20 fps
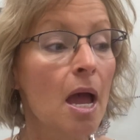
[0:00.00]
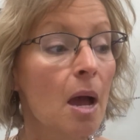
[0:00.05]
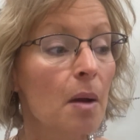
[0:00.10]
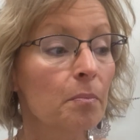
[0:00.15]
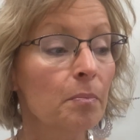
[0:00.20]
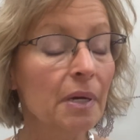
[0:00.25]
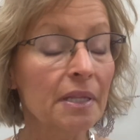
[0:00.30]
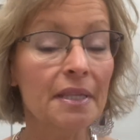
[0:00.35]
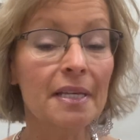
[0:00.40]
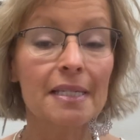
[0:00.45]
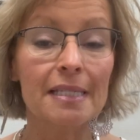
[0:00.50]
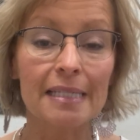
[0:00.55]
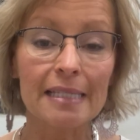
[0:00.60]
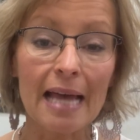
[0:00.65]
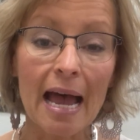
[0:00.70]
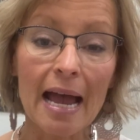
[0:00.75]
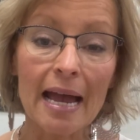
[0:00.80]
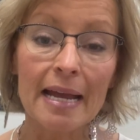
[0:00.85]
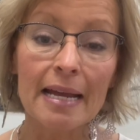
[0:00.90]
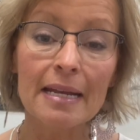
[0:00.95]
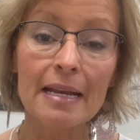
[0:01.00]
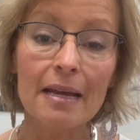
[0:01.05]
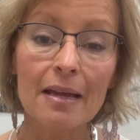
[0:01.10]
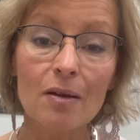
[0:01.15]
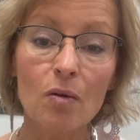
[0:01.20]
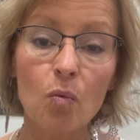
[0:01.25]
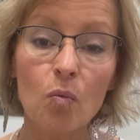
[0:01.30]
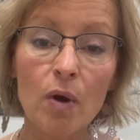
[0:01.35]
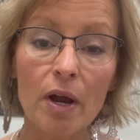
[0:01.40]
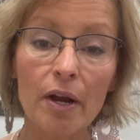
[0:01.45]
But the side
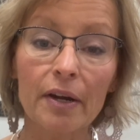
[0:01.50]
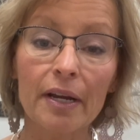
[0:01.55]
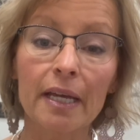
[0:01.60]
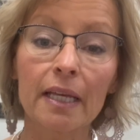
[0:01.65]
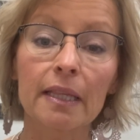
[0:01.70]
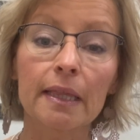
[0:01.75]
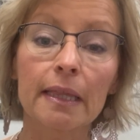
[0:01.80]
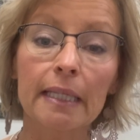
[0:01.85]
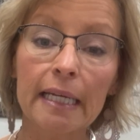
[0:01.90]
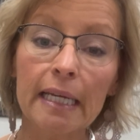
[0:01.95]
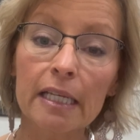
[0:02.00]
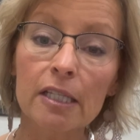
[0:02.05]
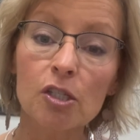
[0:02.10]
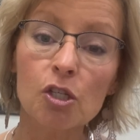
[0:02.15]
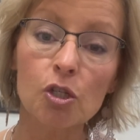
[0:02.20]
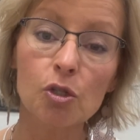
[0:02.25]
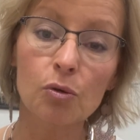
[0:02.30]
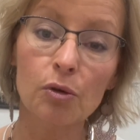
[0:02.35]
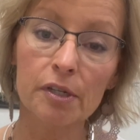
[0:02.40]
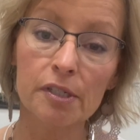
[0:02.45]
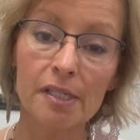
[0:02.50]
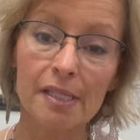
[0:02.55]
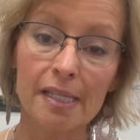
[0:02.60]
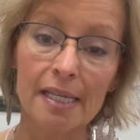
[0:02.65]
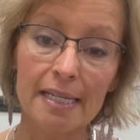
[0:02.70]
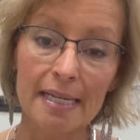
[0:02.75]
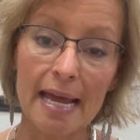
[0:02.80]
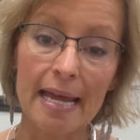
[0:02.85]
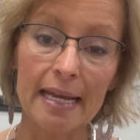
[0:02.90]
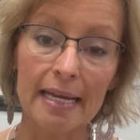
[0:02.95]
where it leans towards the
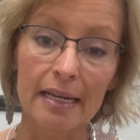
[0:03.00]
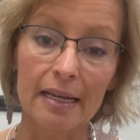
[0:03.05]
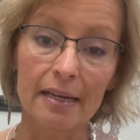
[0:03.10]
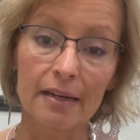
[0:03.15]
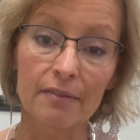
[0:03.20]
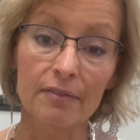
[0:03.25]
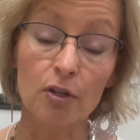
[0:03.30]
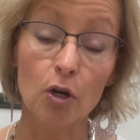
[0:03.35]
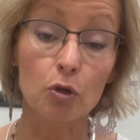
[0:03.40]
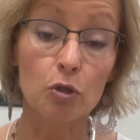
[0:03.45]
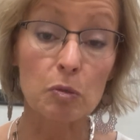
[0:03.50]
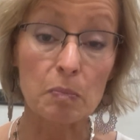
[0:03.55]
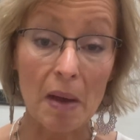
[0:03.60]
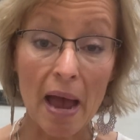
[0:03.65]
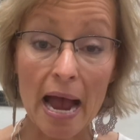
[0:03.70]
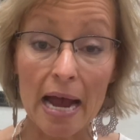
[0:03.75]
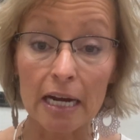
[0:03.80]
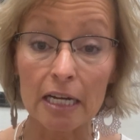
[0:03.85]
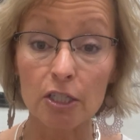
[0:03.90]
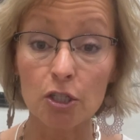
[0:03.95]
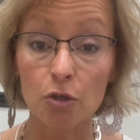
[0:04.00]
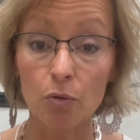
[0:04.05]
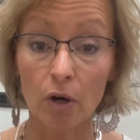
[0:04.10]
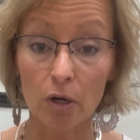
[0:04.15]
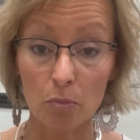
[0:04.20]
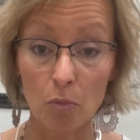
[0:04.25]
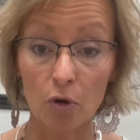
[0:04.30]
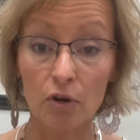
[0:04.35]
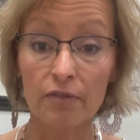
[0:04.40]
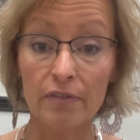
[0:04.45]
negative goes back to our
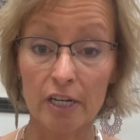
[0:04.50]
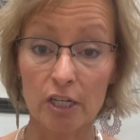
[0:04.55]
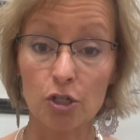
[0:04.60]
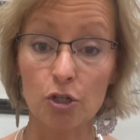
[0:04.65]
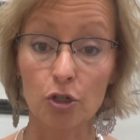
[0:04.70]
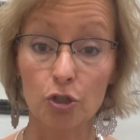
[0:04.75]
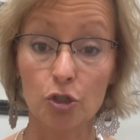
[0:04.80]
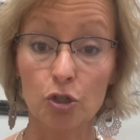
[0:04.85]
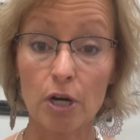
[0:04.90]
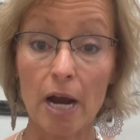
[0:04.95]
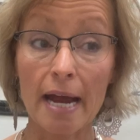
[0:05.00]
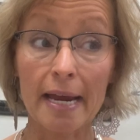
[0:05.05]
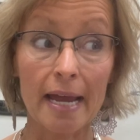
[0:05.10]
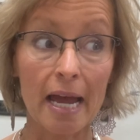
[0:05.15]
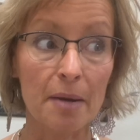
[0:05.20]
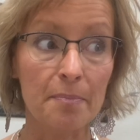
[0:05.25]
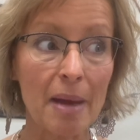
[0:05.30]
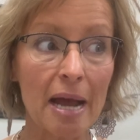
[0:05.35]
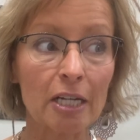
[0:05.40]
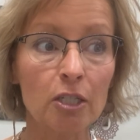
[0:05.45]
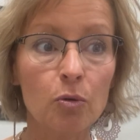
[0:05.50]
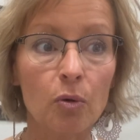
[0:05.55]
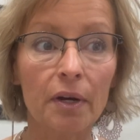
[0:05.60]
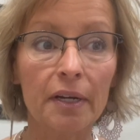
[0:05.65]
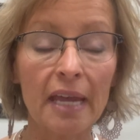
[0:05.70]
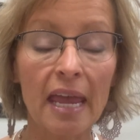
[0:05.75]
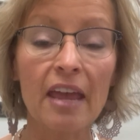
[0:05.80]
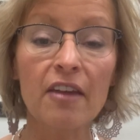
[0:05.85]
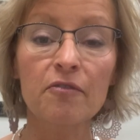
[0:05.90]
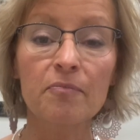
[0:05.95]
motivational triad, back to our
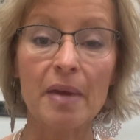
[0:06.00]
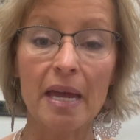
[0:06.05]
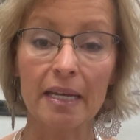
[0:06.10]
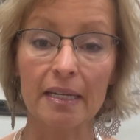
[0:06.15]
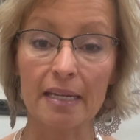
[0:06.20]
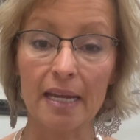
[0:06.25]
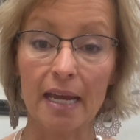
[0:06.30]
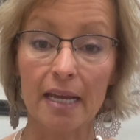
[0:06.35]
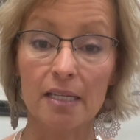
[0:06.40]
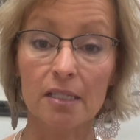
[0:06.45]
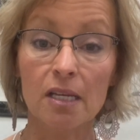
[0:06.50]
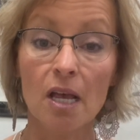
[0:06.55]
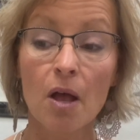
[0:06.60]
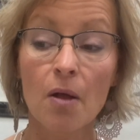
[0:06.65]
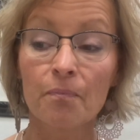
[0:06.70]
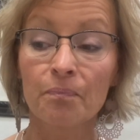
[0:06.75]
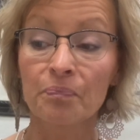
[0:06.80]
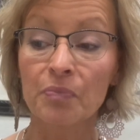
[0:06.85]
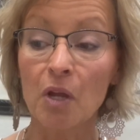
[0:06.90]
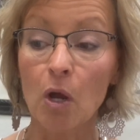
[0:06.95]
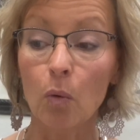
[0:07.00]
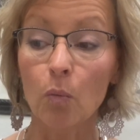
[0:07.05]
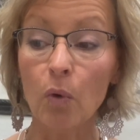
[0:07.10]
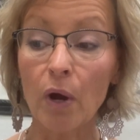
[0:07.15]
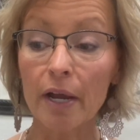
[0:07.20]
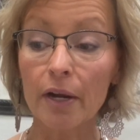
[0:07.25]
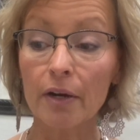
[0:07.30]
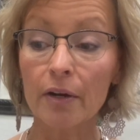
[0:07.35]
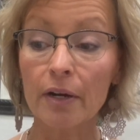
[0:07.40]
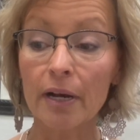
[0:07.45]
caveman days,
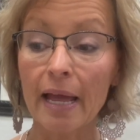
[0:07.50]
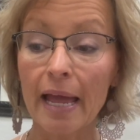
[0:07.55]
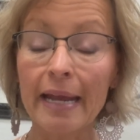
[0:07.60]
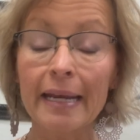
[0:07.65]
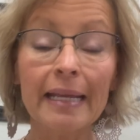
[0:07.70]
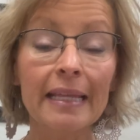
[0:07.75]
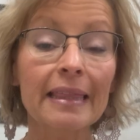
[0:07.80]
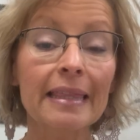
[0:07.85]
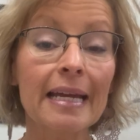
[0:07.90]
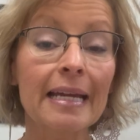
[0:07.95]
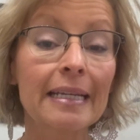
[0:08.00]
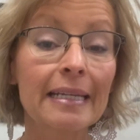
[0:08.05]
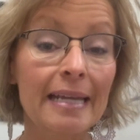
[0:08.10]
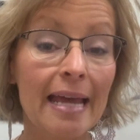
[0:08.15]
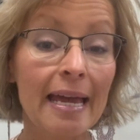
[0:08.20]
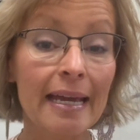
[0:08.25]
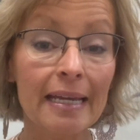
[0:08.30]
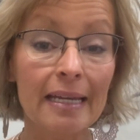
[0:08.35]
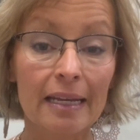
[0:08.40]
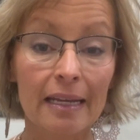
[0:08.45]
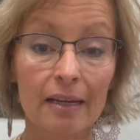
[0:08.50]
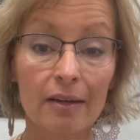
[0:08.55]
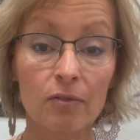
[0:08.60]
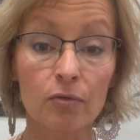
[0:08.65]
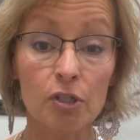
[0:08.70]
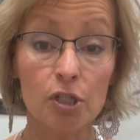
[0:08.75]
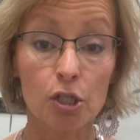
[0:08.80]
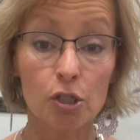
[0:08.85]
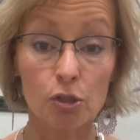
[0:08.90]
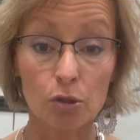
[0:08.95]
where anything negative
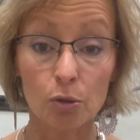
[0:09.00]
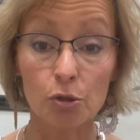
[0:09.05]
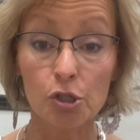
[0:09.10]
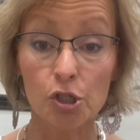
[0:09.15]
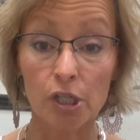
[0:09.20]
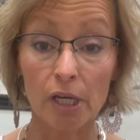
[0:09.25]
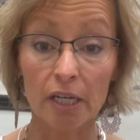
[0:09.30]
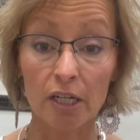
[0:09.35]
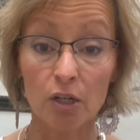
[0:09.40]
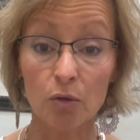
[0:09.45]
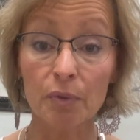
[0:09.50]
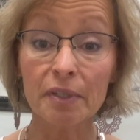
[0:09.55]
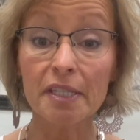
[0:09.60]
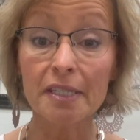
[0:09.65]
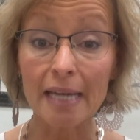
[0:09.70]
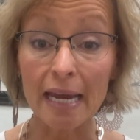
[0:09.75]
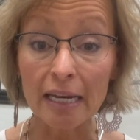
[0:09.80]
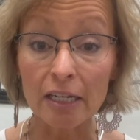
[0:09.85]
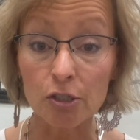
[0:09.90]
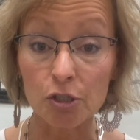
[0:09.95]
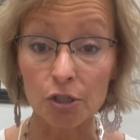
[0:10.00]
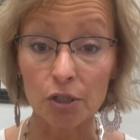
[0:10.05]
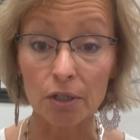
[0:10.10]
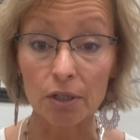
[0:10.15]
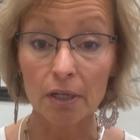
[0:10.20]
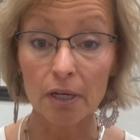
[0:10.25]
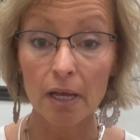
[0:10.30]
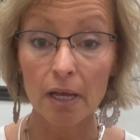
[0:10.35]
was associated with danger.